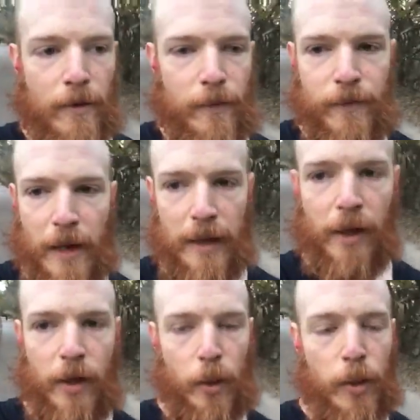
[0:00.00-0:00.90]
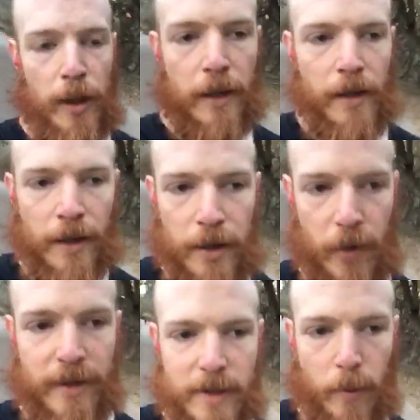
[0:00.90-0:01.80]
follow
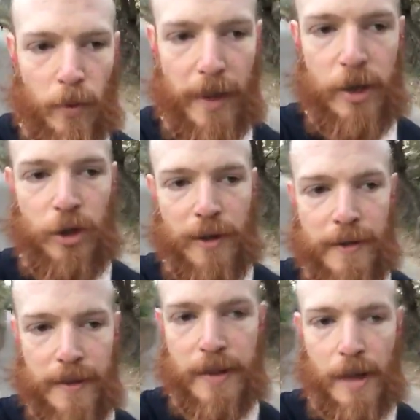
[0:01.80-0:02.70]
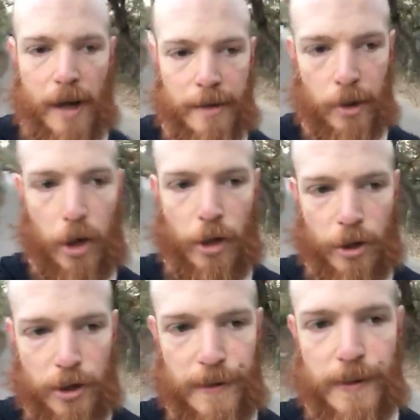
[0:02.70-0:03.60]
your inspirations, not your
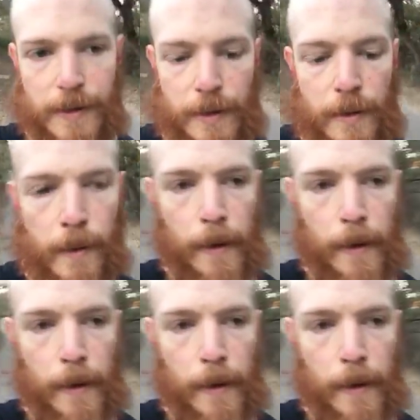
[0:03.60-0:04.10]
urges.